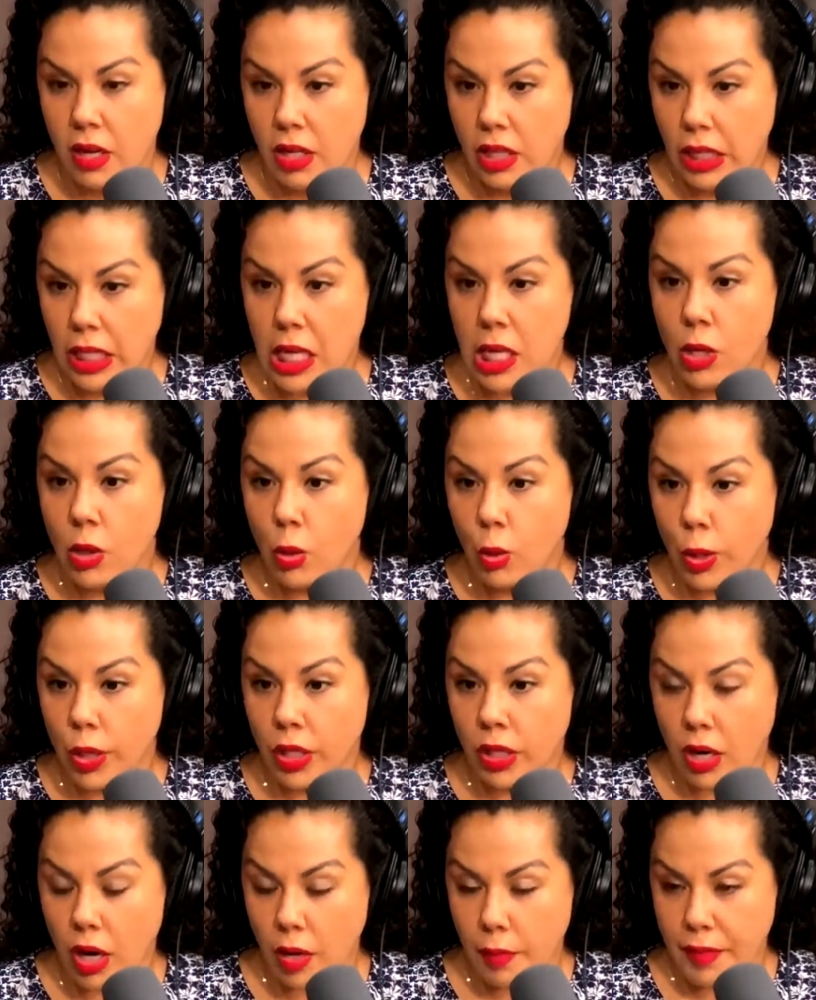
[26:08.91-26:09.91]
legal
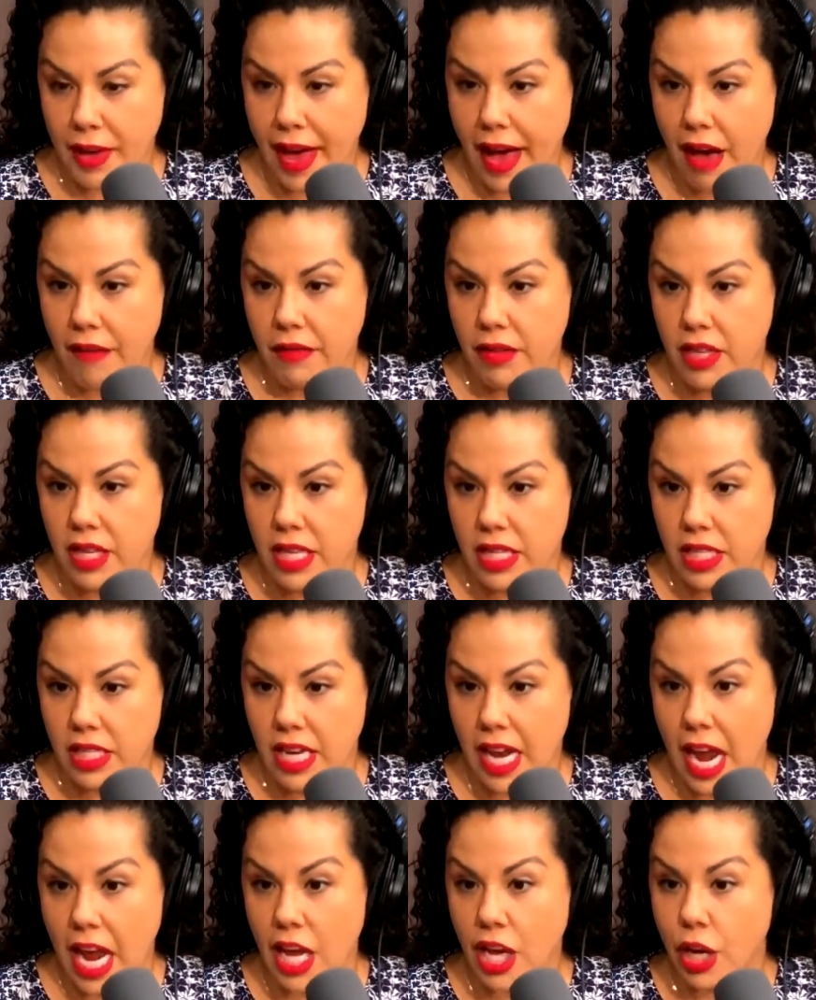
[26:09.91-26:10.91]
work on behalf of the
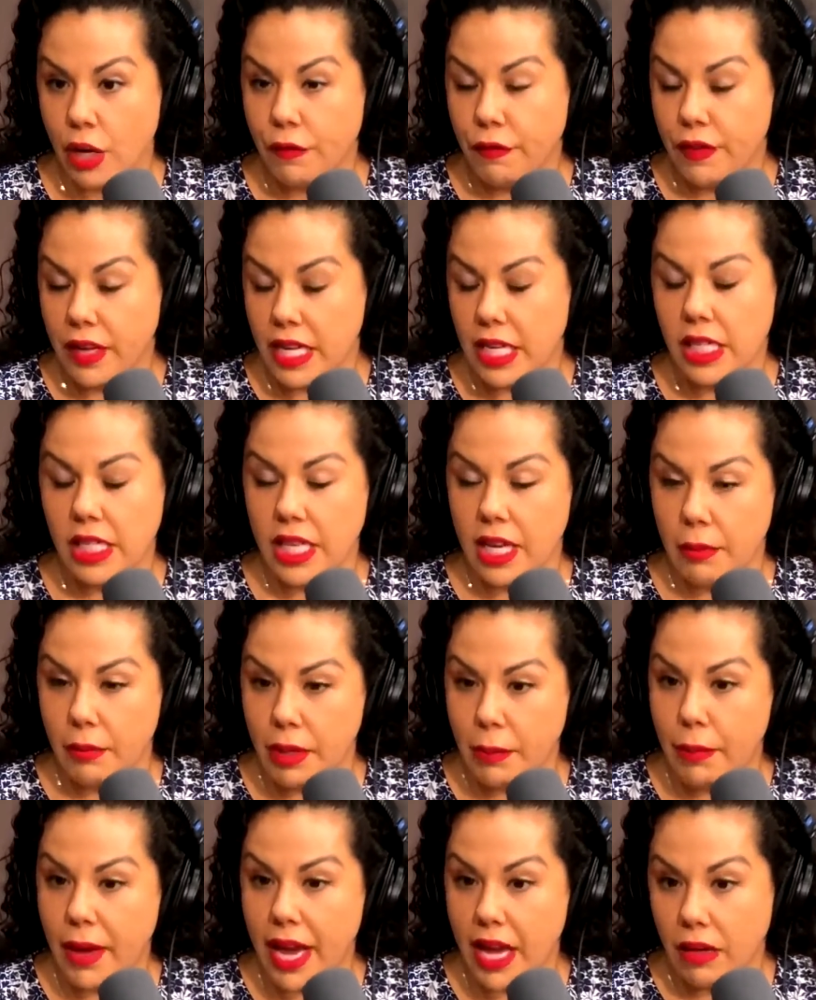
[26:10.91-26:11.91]
estate, your fees can
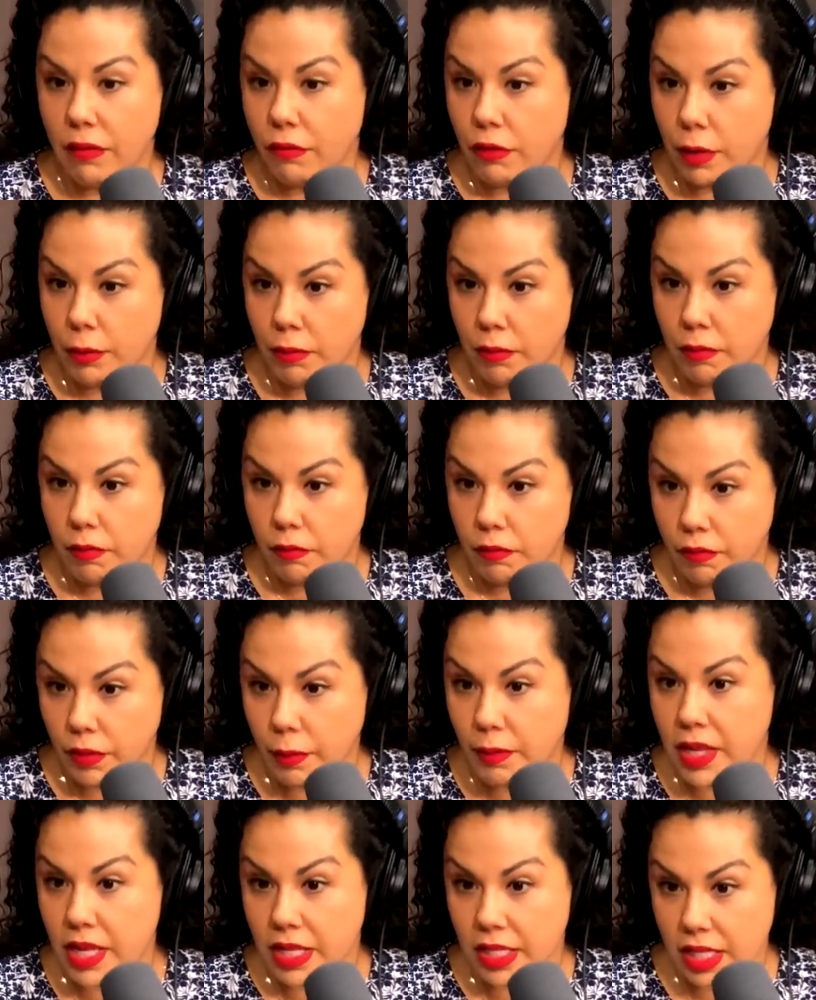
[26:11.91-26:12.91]
be paid from
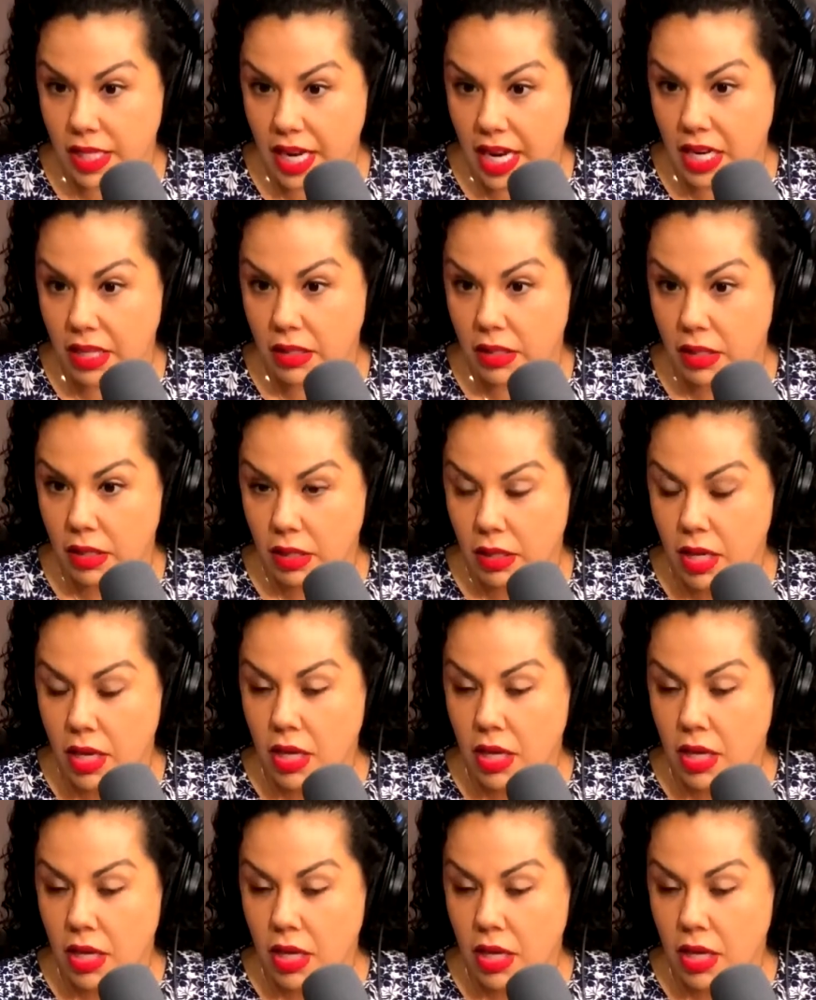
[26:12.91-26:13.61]
the estate. Mm-hmm.